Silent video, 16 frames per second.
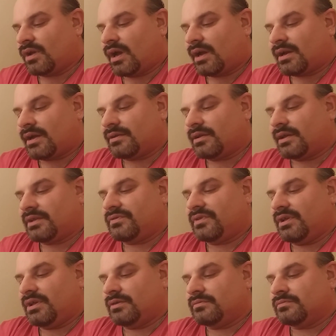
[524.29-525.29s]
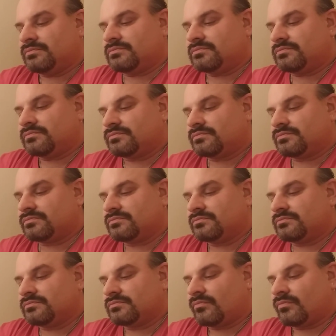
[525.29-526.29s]
I kind of like the
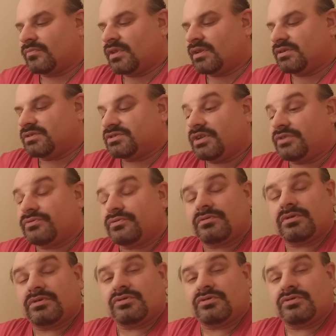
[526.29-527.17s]
see-through